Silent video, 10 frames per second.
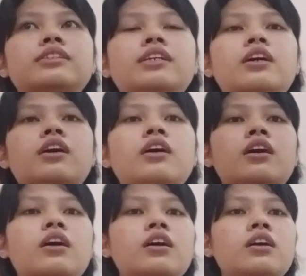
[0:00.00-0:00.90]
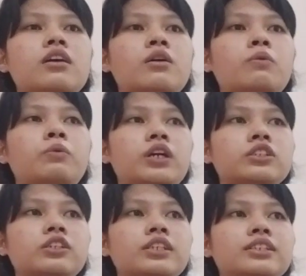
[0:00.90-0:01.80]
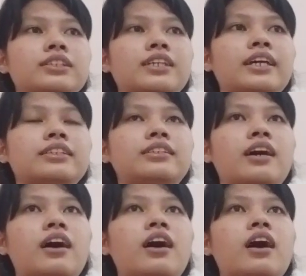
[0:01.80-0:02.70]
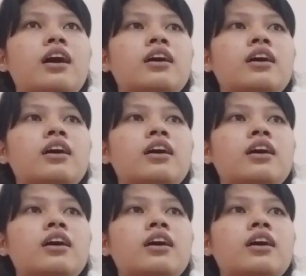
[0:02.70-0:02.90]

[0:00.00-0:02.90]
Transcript: the water inside the